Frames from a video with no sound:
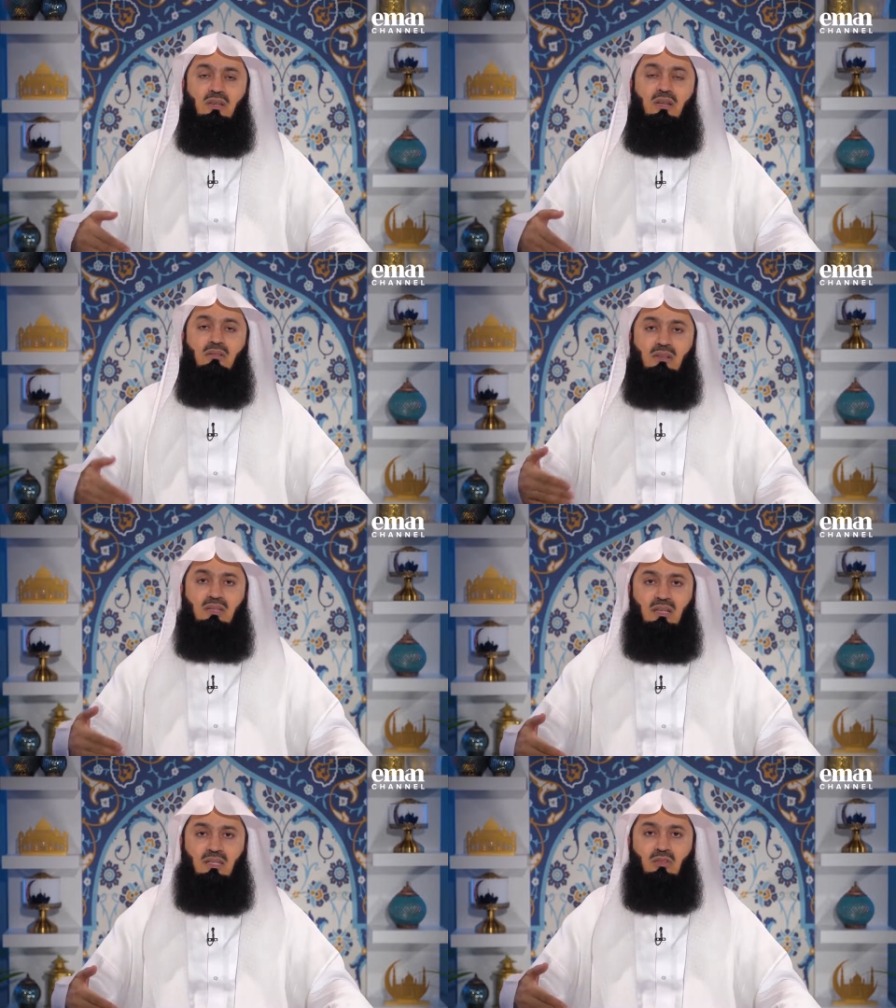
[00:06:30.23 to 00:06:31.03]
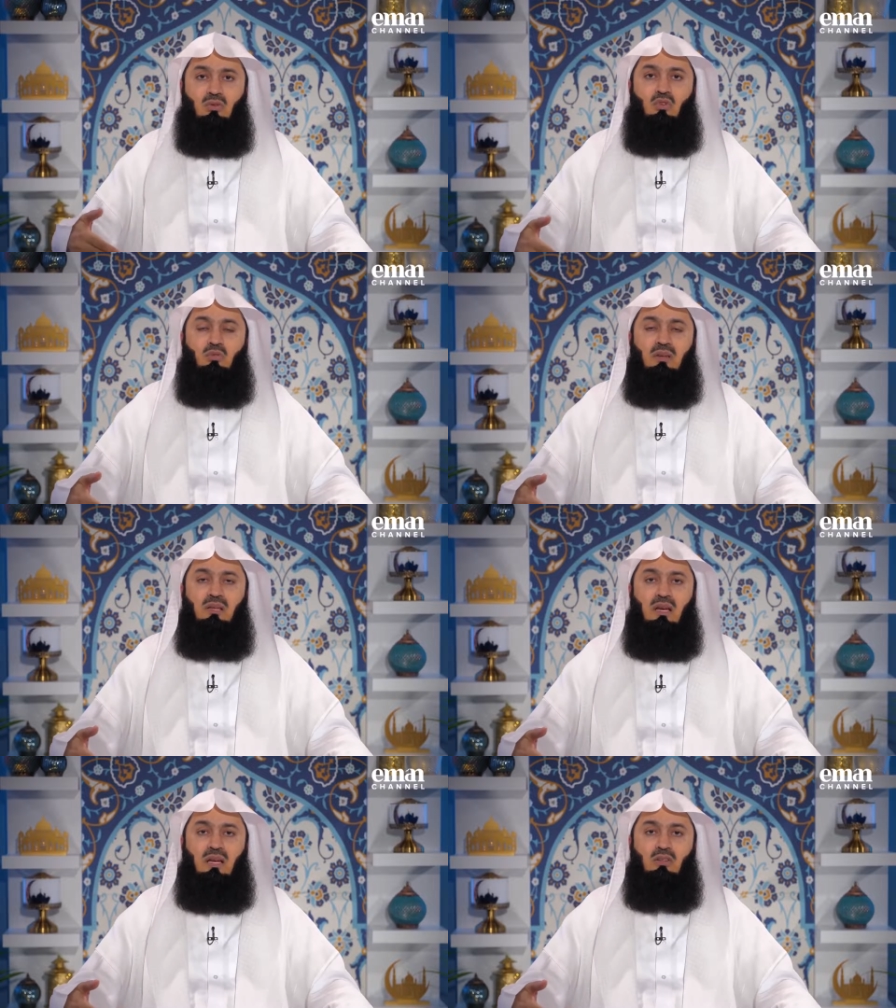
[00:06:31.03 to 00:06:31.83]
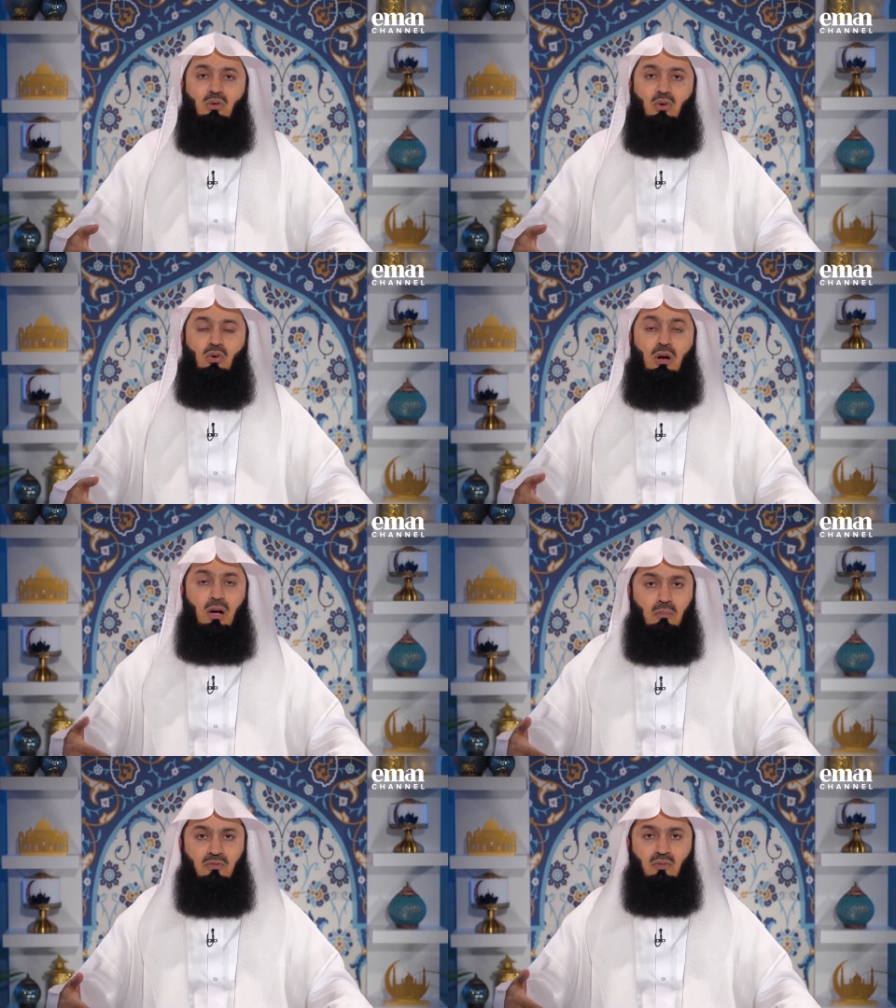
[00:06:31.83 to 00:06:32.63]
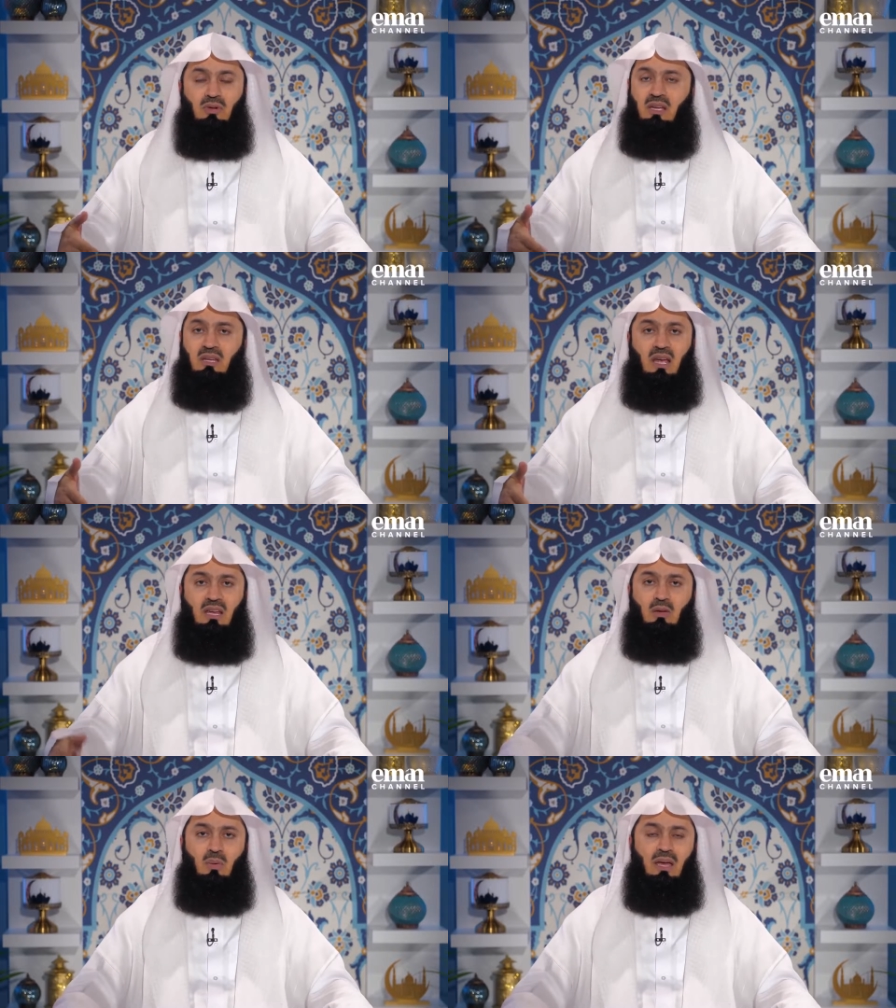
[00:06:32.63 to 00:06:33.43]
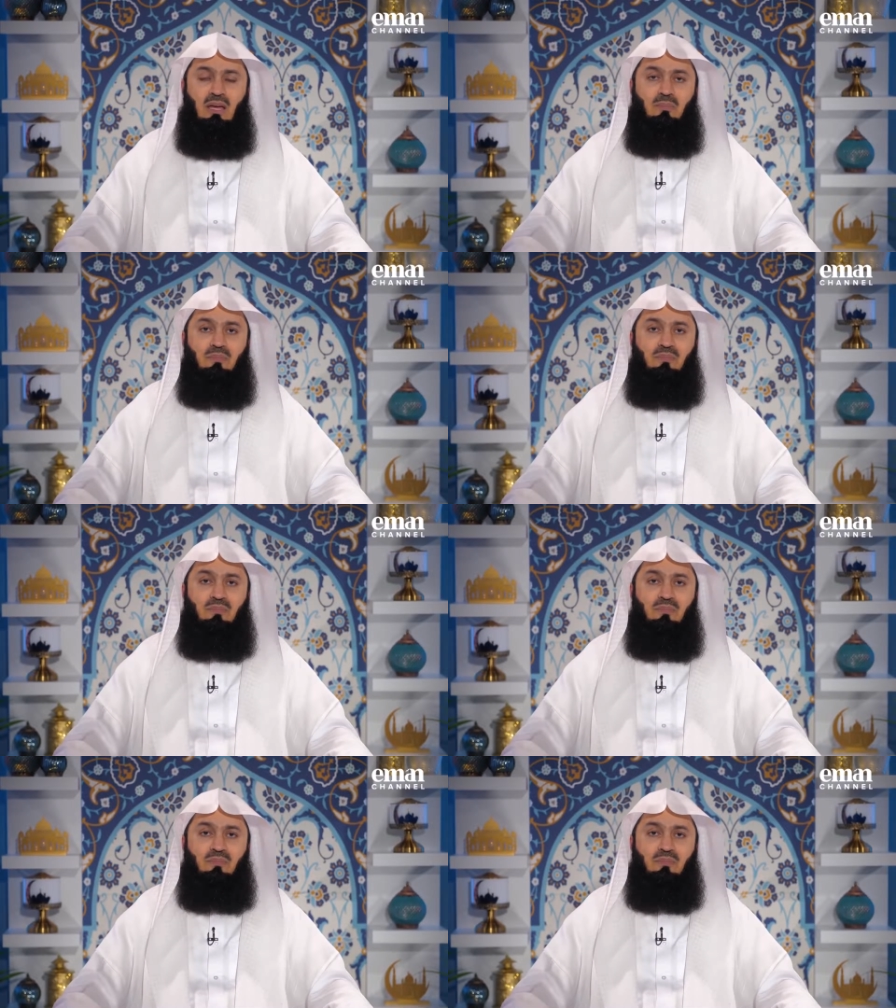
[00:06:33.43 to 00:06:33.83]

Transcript: irritating to humankind or harmful in any way.